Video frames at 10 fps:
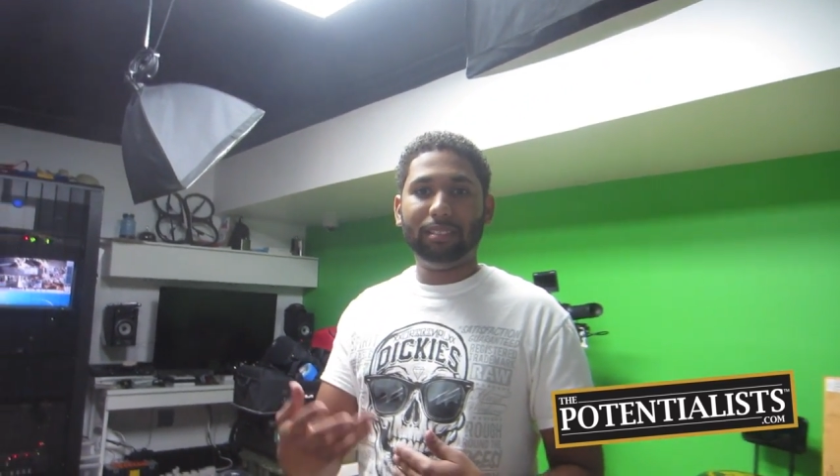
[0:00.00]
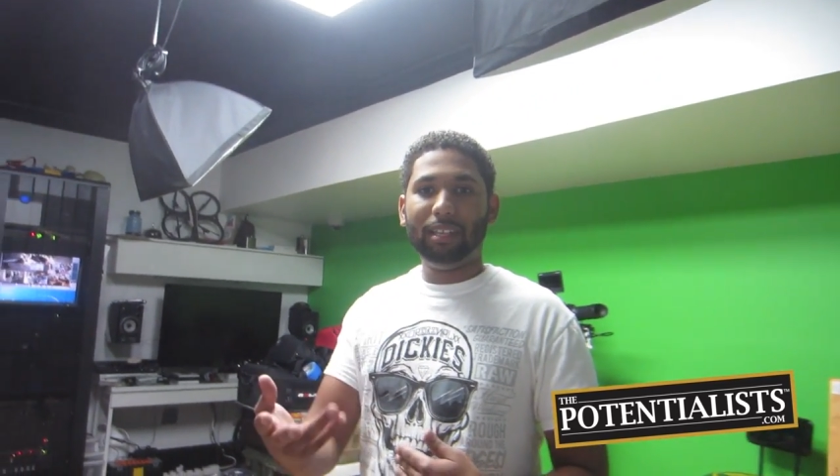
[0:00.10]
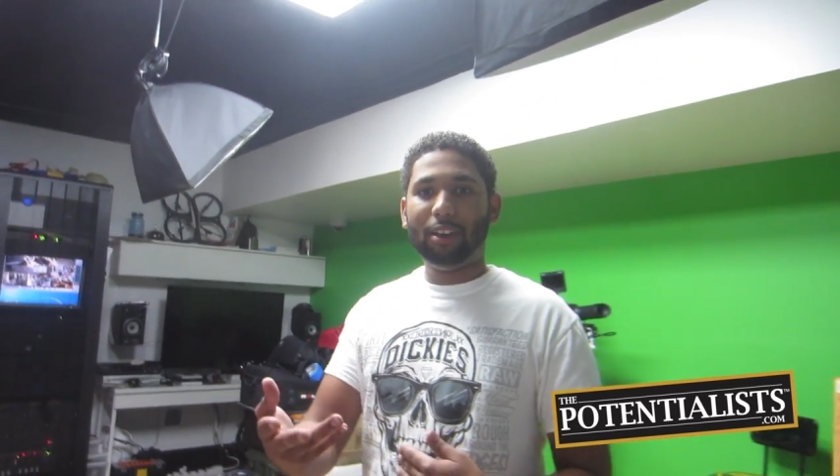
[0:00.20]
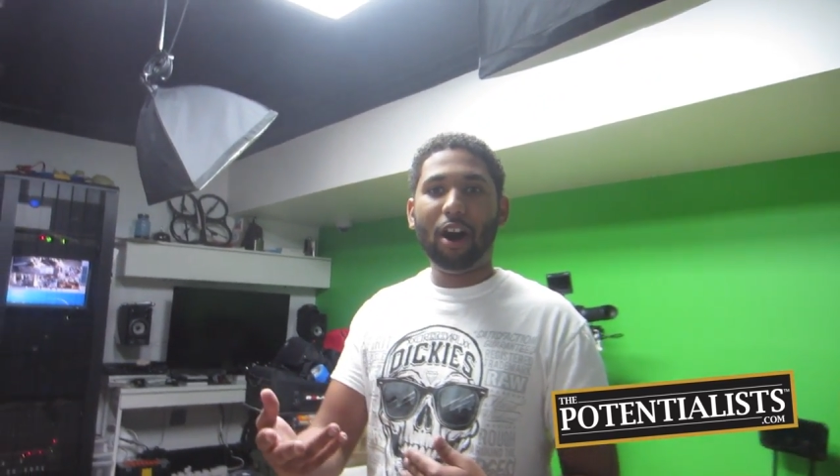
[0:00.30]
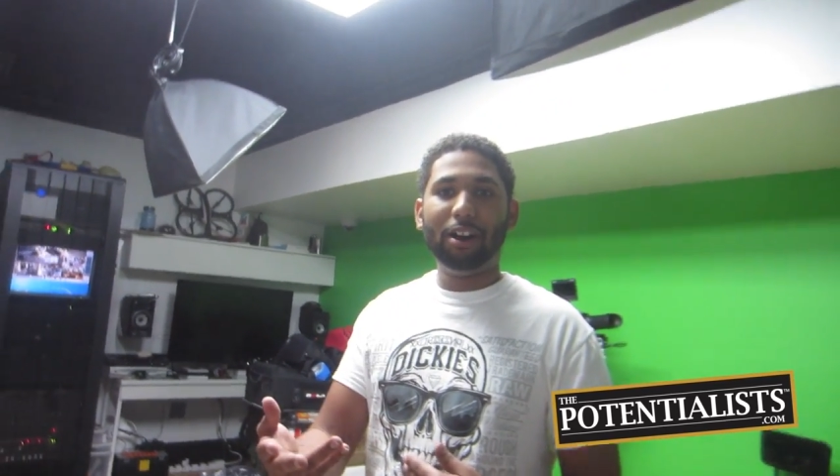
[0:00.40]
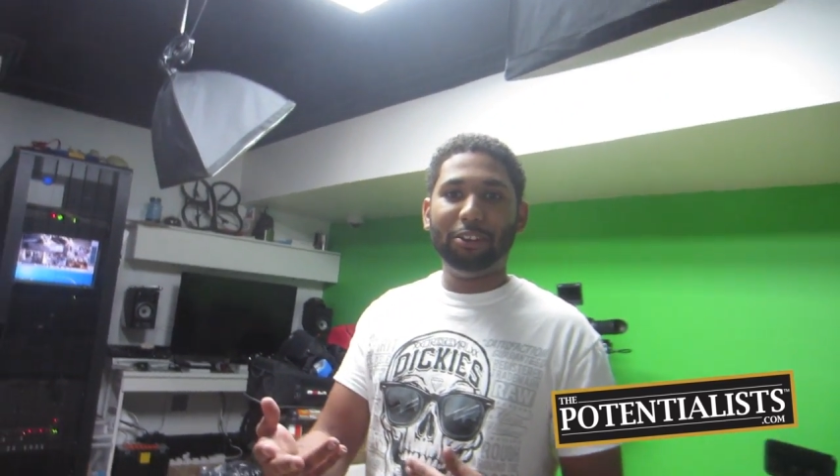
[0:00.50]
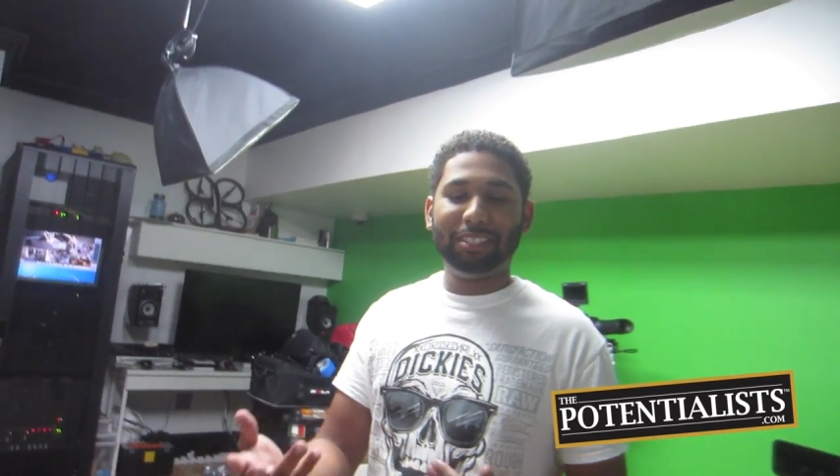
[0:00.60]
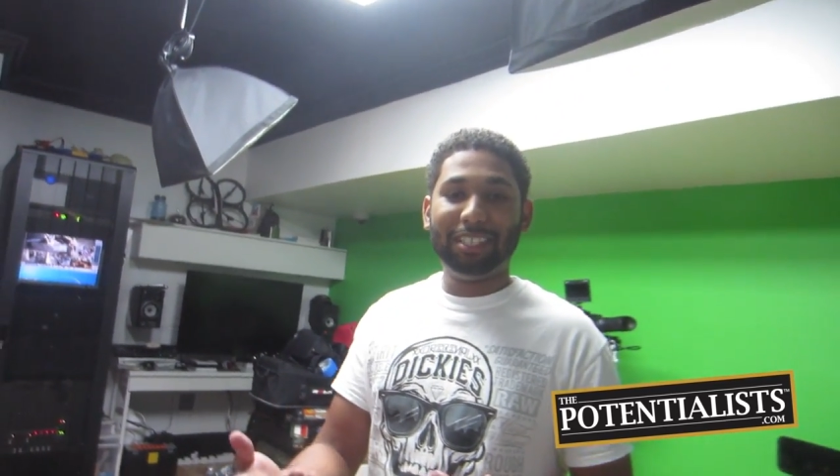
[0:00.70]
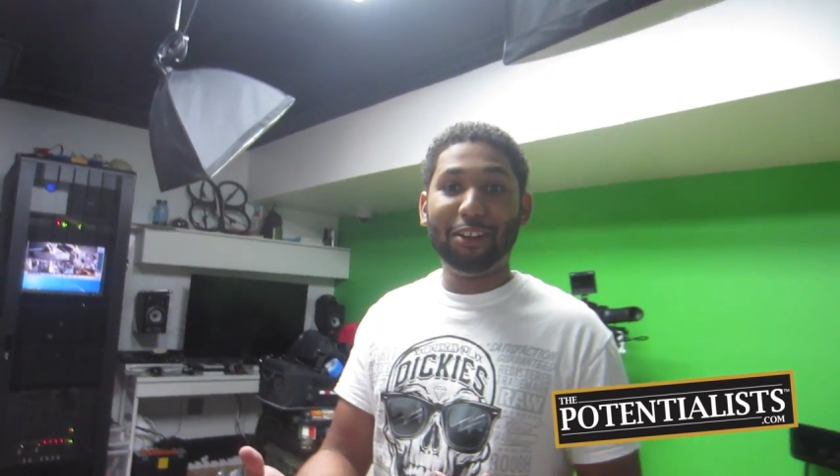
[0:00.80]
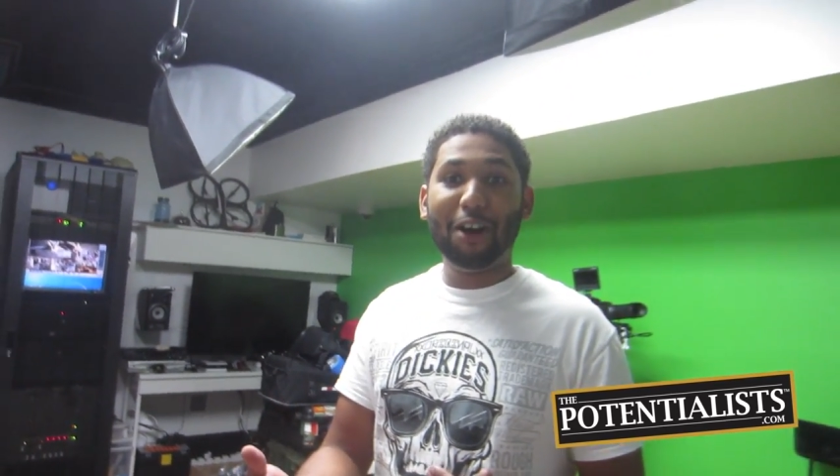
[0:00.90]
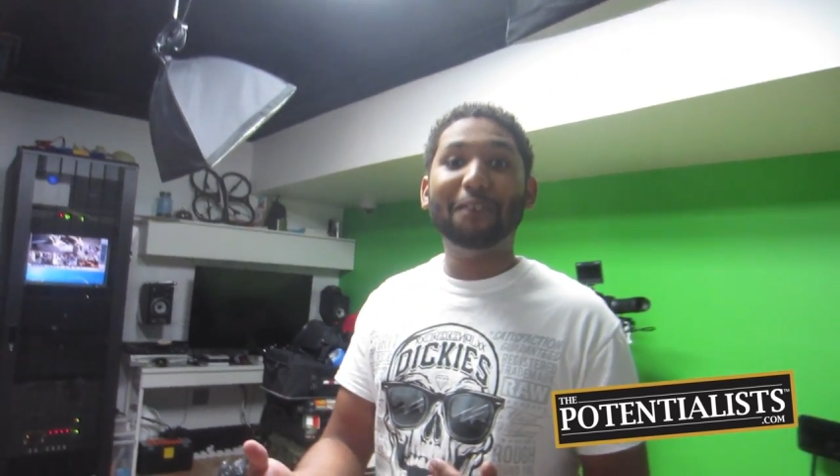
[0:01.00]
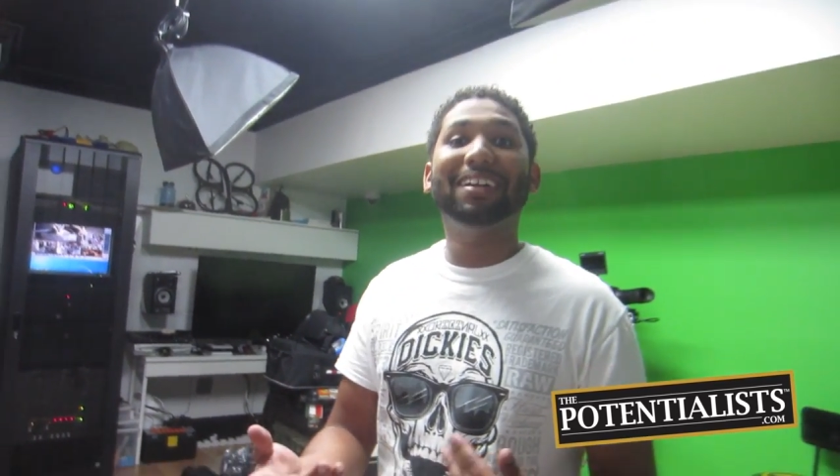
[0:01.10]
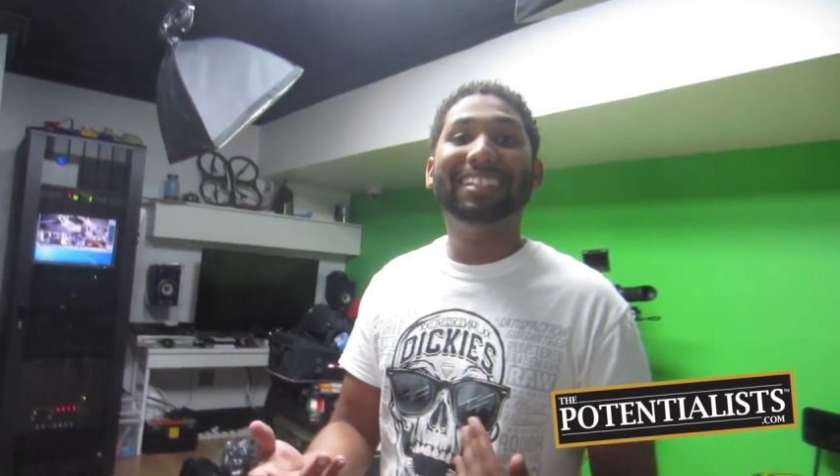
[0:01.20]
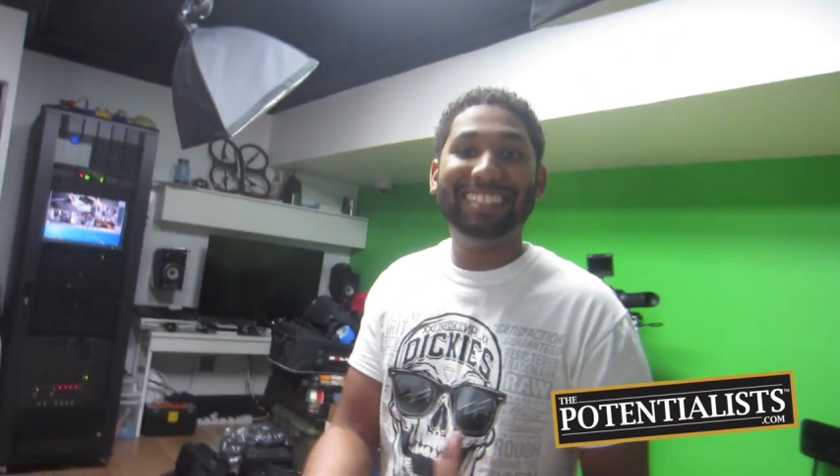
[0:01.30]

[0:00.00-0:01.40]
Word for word: seat speak on or to seat it. off.